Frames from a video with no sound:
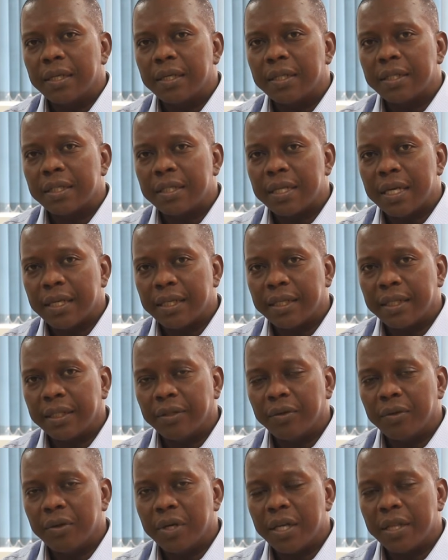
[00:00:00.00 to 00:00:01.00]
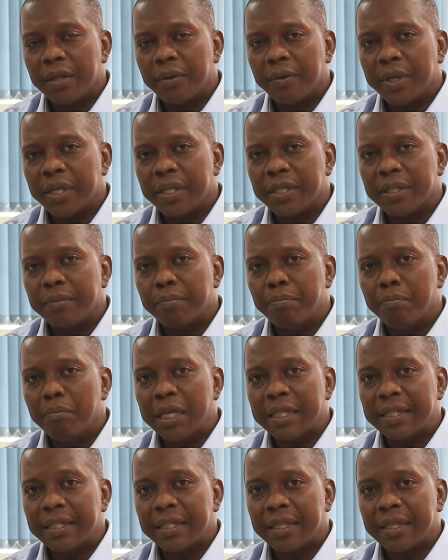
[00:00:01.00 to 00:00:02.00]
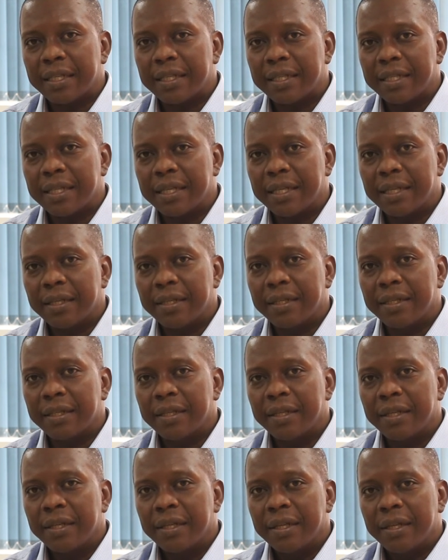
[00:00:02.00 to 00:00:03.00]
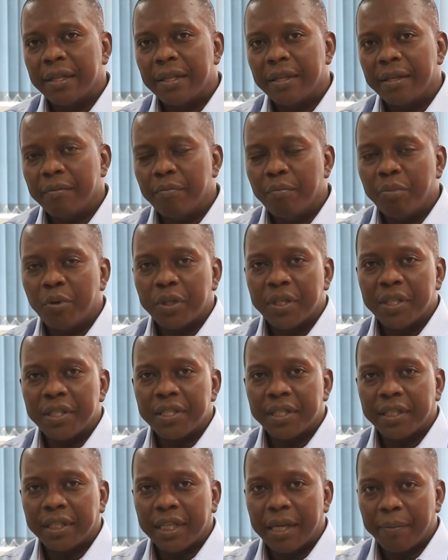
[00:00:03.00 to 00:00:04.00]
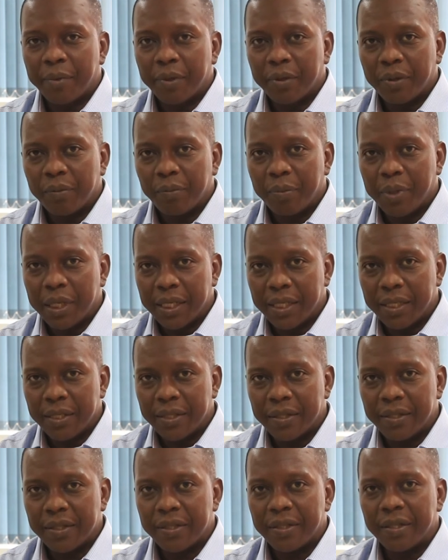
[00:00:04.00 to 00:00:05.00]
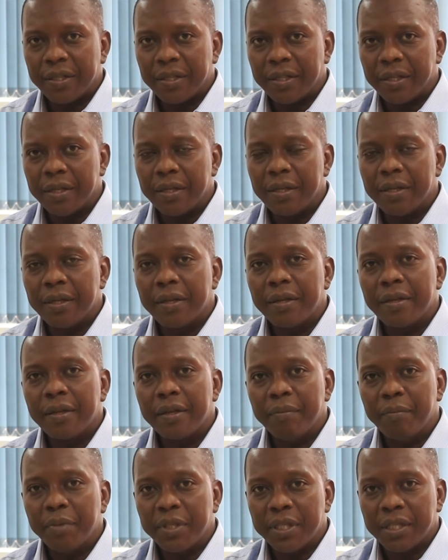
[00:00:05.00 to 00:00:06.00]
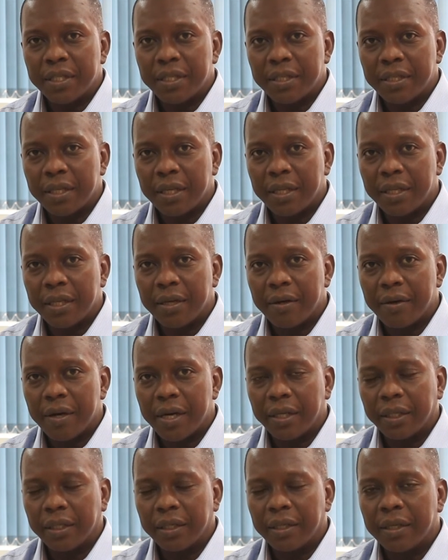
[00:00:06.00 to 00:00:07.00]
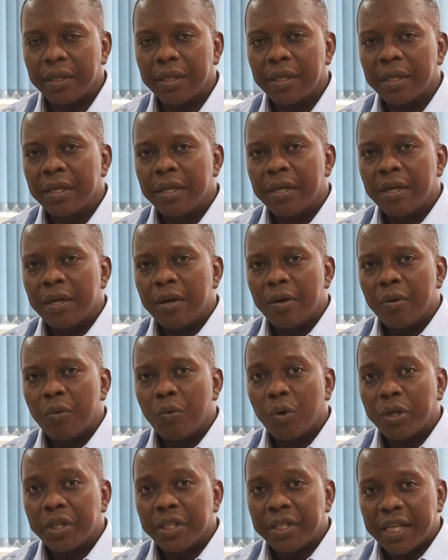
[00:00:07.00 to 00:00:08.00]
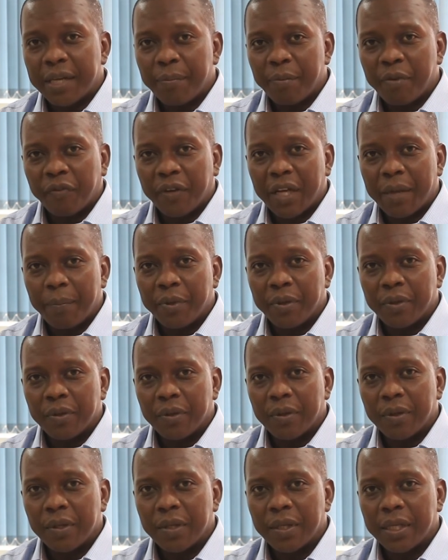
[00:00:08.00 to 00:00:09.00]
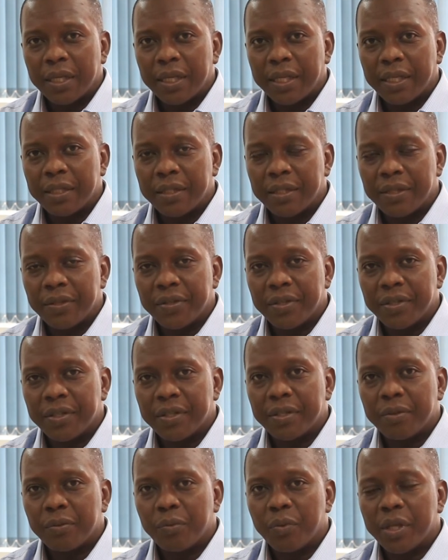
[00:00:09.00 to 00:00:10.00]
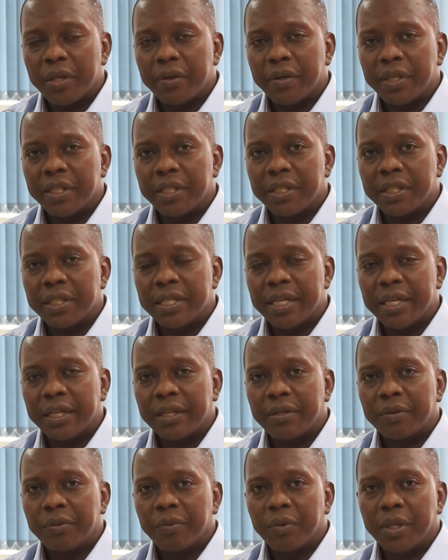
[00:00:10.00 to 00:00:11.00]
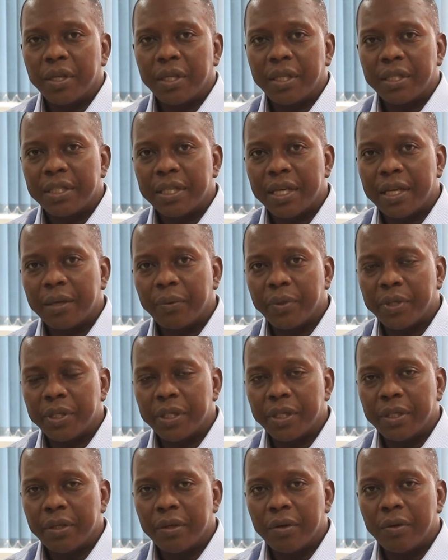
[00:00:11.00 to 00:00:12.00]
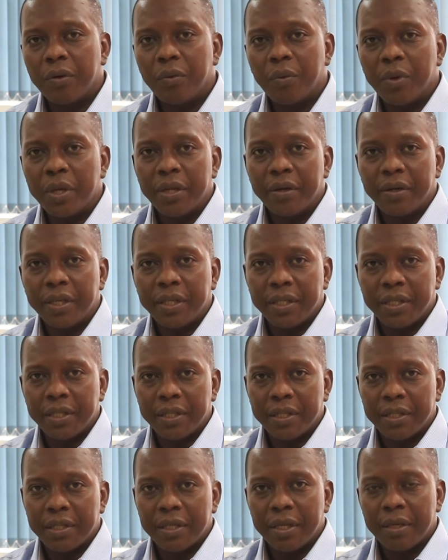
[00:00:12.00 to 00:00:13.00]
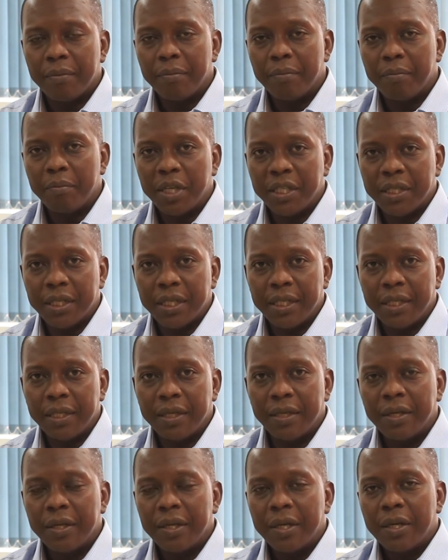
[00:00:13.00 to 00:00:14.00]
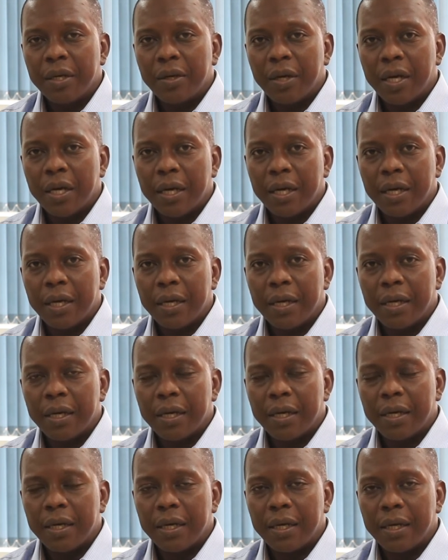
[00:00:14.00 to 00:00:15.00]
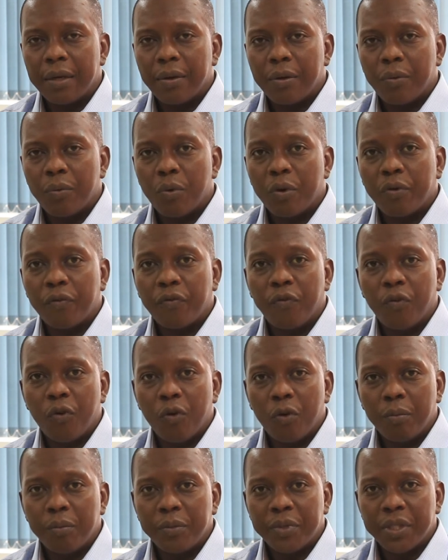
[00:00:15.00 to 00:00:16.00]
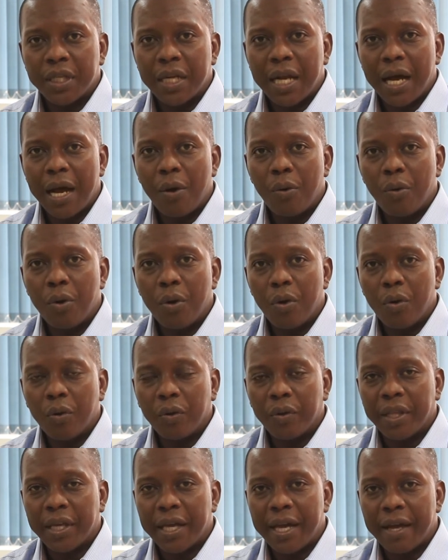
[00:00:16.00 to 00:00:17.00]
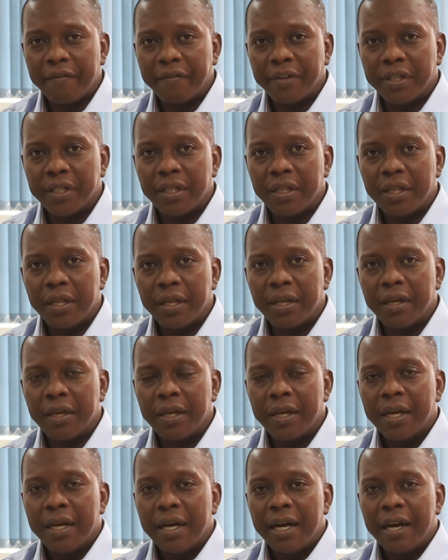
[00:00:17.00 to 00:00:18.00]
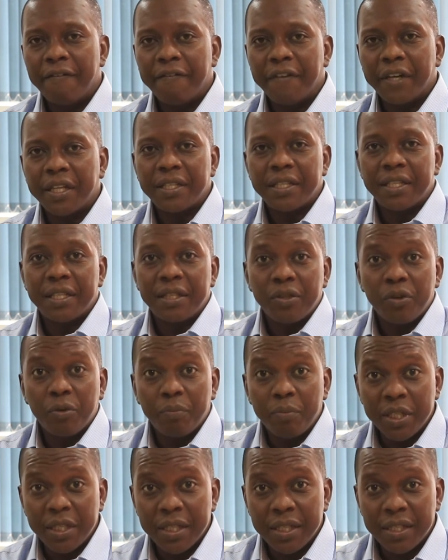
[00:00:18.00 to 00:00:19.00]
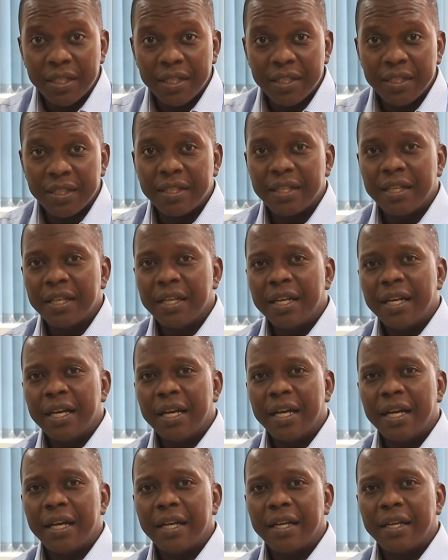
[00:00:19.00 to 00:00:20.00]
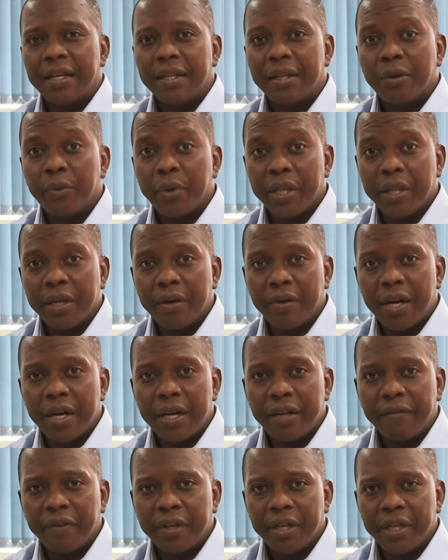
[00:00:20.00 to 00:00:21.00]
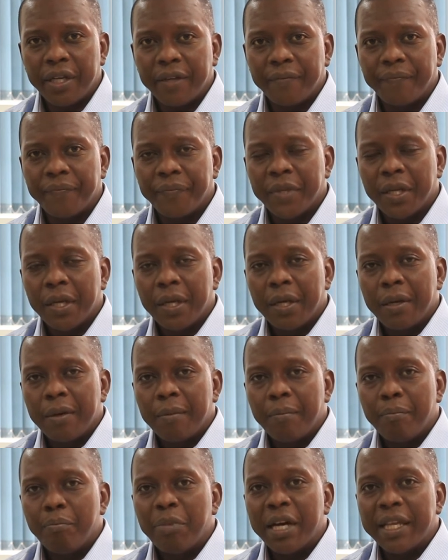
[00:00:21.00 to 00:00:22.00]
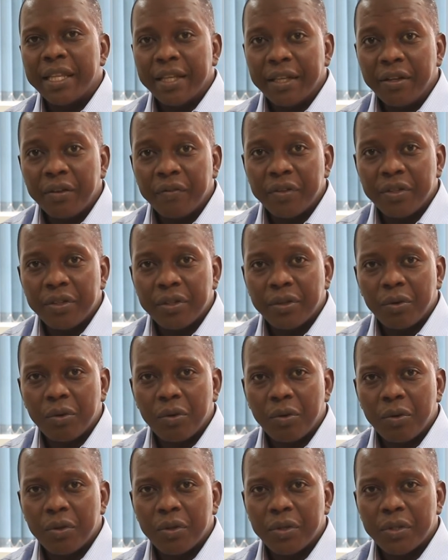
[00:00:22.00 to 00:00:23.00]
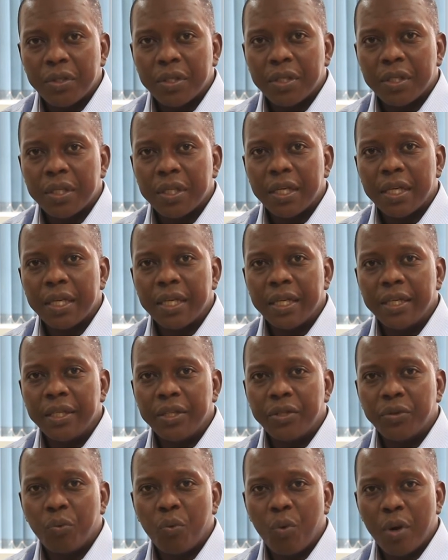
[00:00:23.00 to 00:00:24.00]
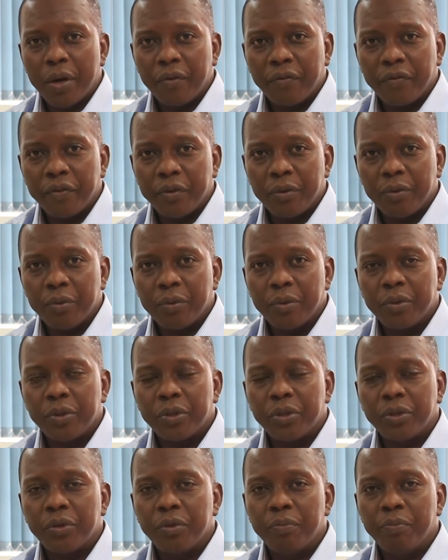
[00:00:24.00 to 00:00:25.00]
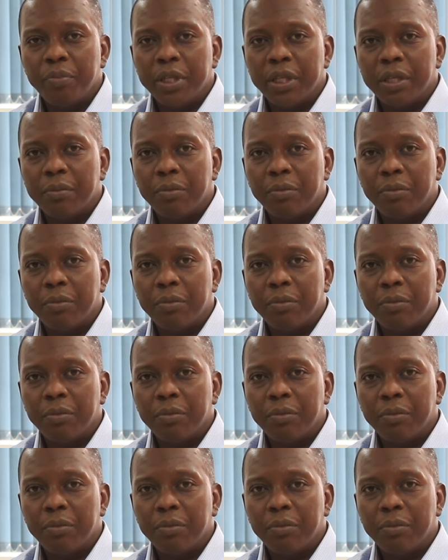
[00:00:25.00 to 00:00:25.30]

starting or otherwise, must understand the importance that capital plays in the businesses that they are running. What type of capital exists, whether it is debt, whether it's equity, or whether it is mezzanine, what forms and how long they have it in there, affects your businesses and the way they run every day. By the end of this course, each one of you should be